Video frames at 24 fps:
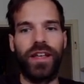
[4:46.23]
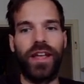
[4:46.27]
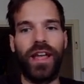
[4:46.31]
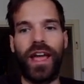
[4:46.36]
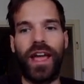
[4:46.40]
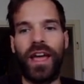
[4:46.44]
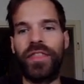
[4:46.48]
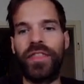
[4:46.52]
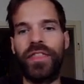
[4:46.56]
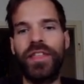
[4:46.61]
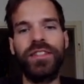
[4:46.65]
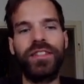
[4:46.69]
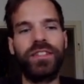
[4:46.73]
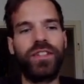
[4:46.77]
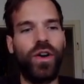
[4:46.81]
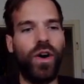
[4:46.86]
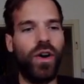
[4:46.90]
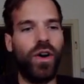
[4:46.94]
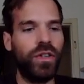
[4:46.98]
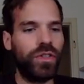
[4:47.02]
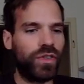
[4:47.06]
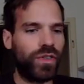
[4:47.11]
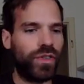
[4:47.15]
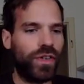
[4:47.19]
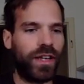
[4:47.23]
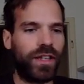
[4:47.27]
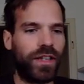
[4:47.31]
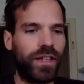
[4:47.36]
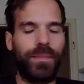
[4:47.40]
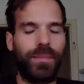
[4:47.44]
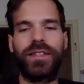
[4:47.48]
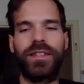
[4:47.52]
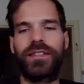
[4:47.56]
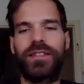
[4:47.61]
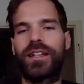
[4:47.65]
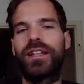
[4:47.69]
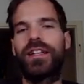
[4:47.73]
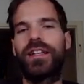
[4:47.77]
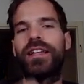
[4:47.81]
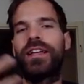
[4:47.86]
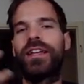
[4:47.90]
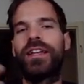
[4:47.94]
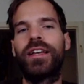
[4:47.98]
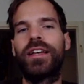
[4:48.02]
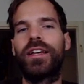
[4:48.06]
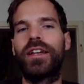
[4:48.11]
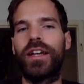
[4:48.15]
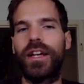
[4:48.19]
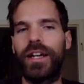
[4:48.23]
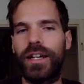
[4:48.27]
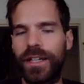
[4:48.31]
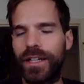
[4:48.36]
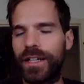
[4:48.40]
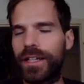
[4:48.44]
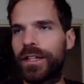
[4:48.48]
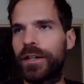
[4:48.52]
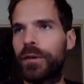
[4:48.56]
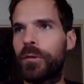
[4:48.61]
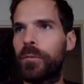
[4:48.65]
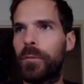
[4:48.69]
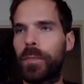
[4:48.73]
And this contract basically uh,